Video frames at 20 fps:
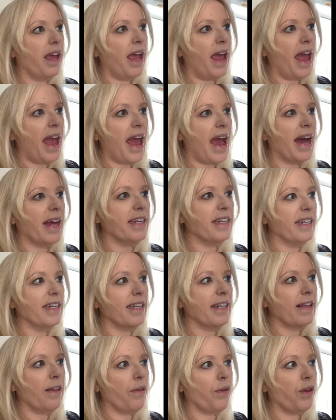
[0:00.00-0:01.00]
And
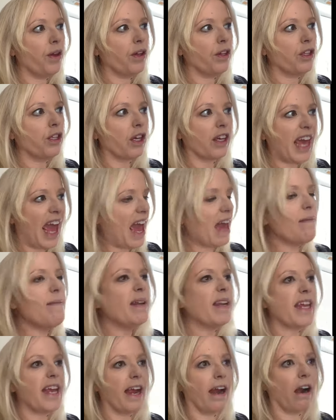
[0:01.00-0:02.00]
you came
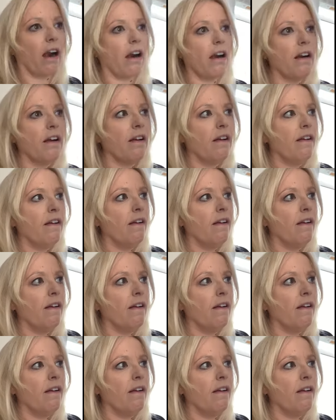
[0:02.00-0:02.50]
in here